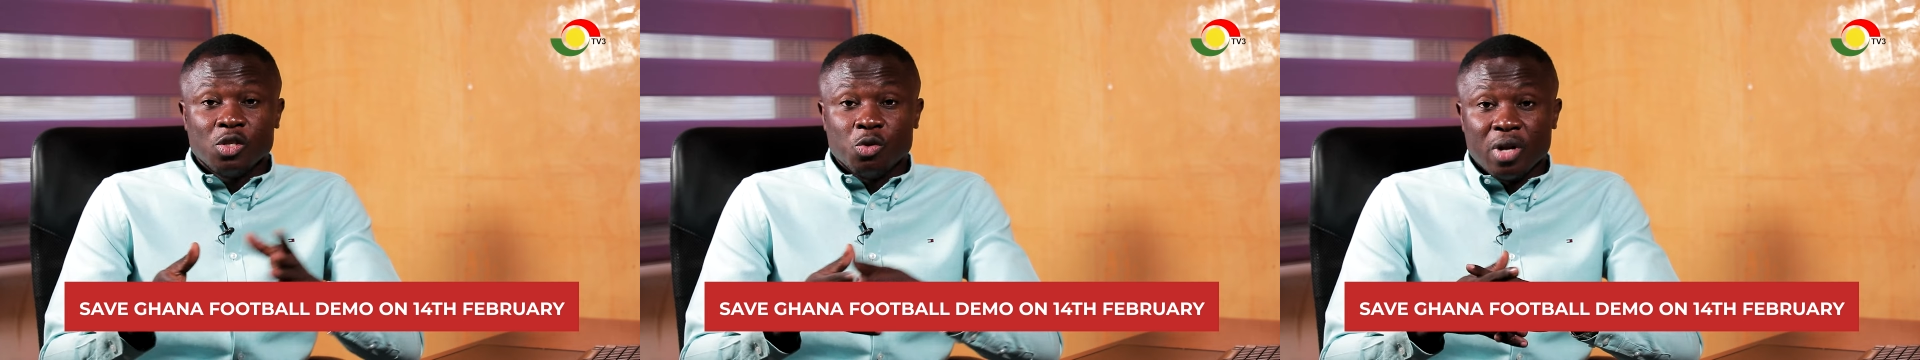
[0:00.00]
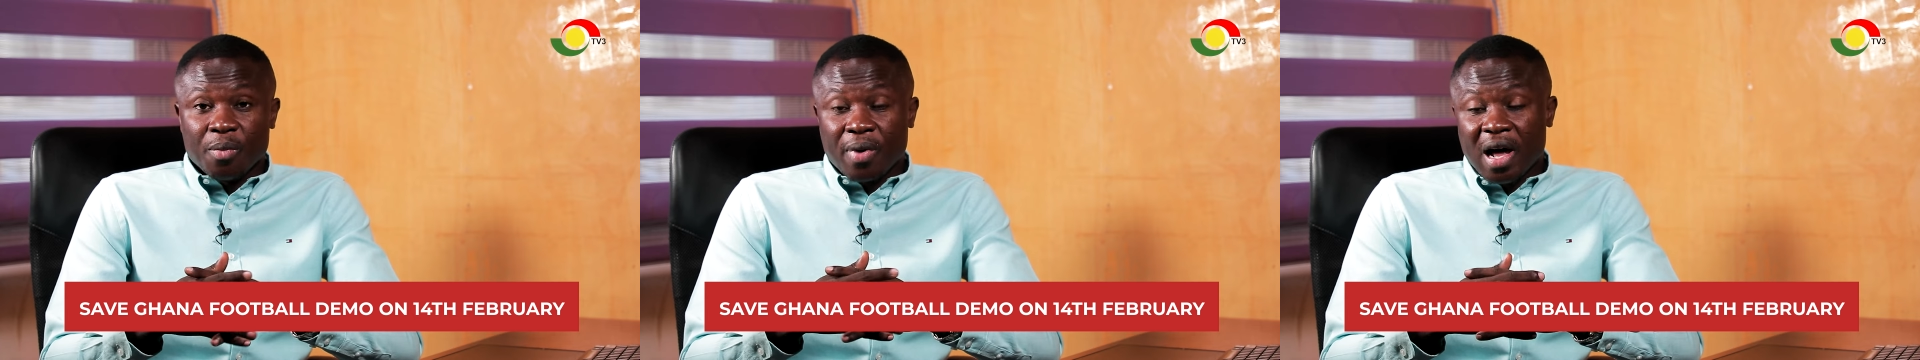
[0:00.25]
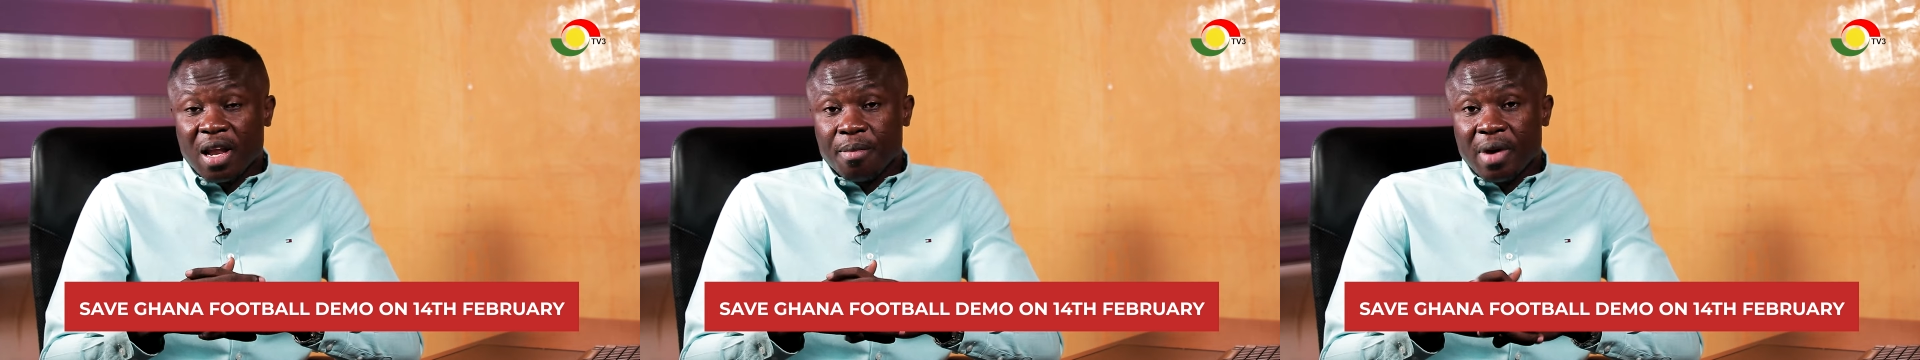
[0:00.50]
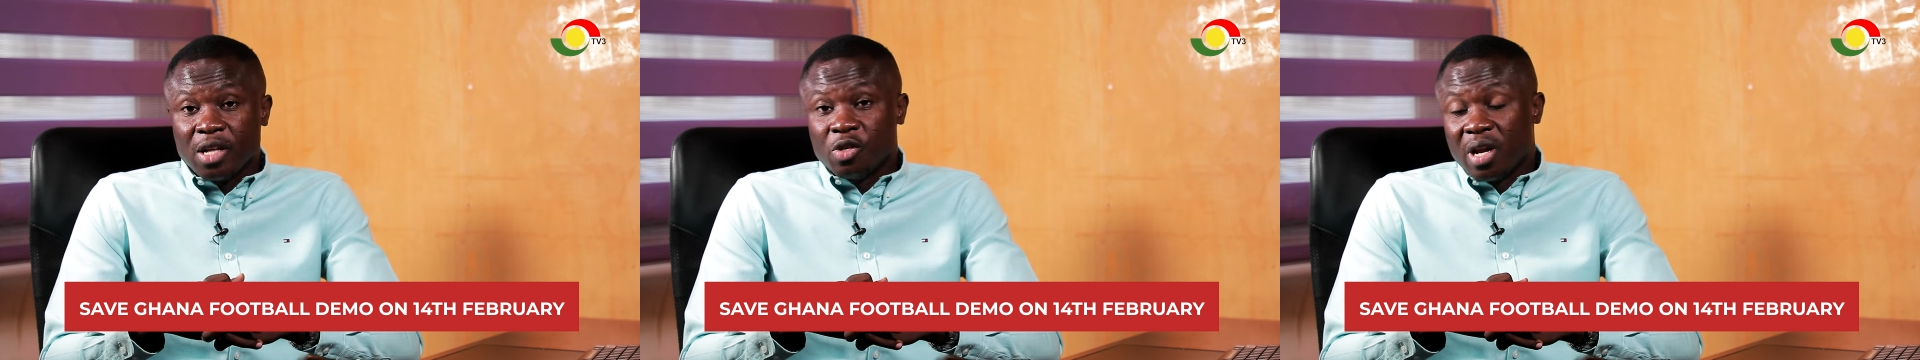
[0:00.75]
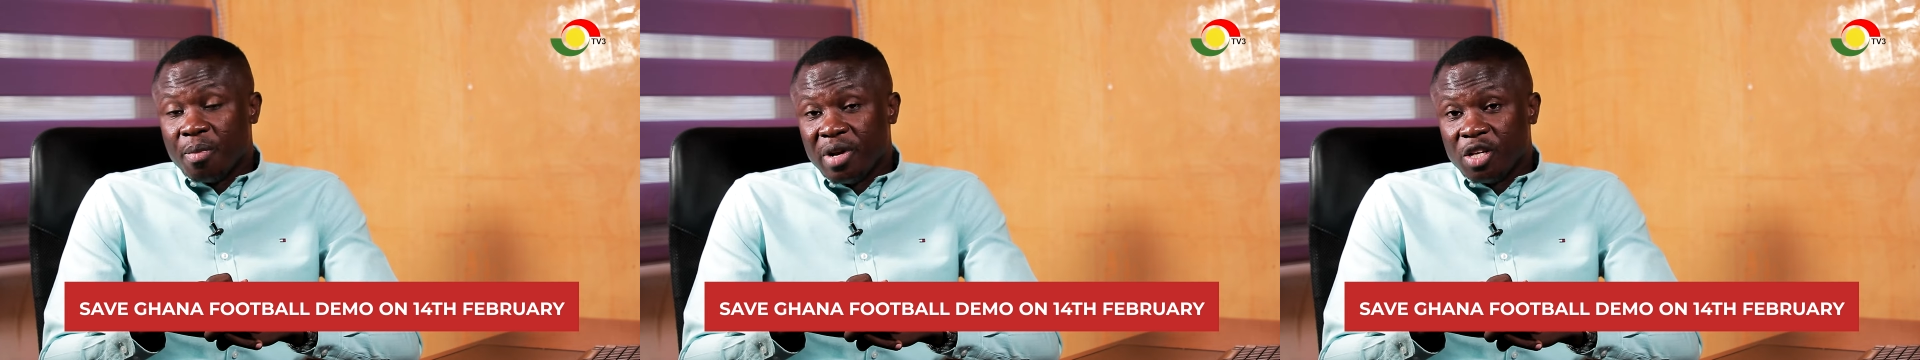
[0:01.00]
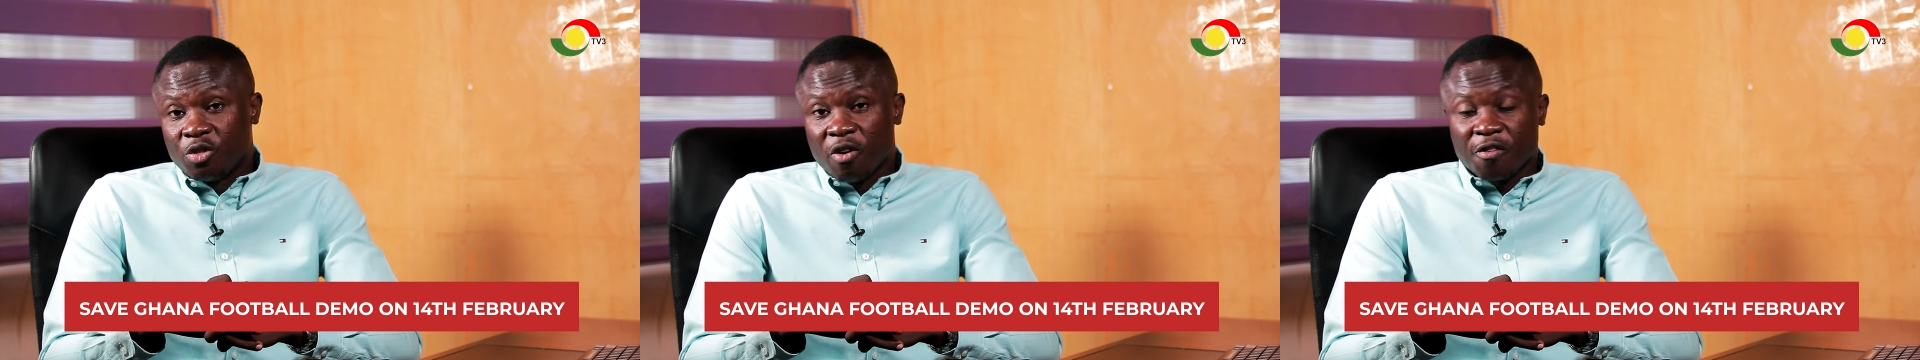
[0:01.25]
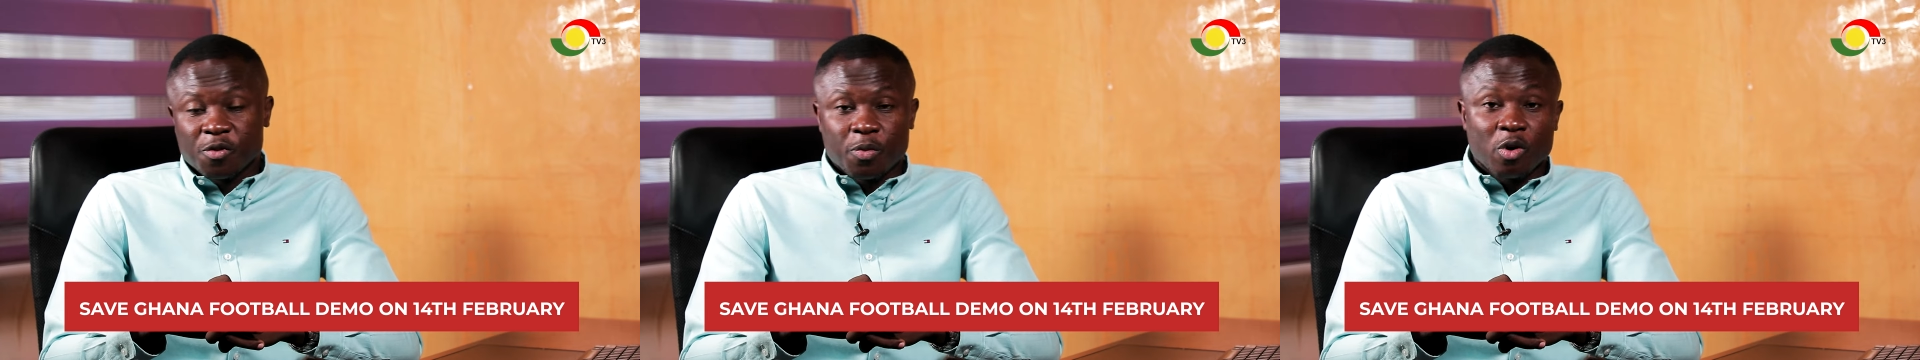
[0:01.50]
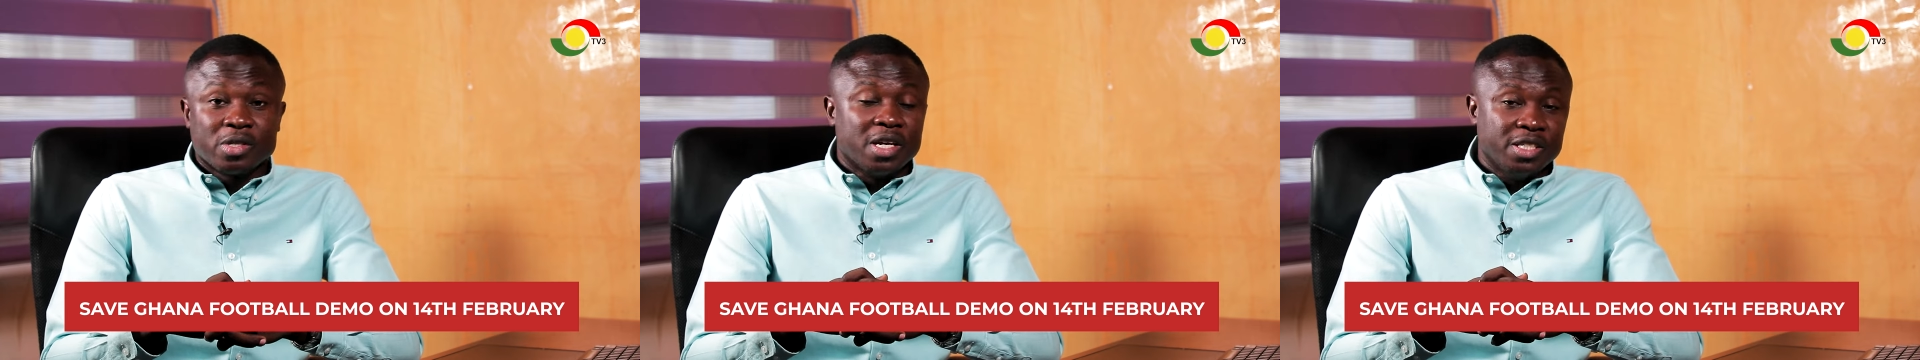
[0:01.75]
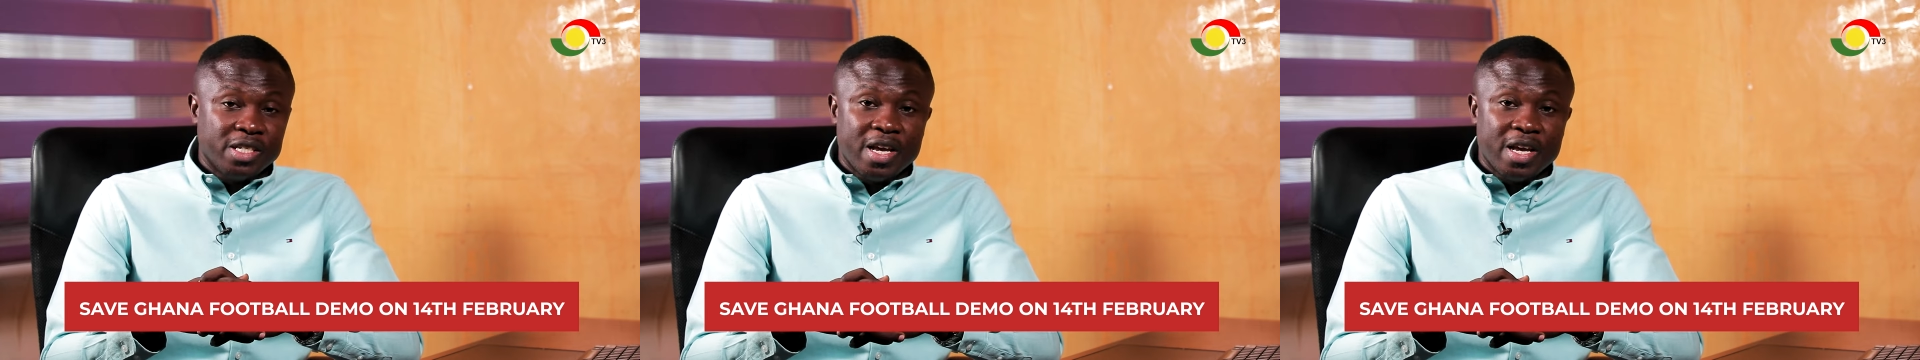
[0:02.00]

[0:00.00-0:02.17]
to the Parliament, to the Ministry of Sports and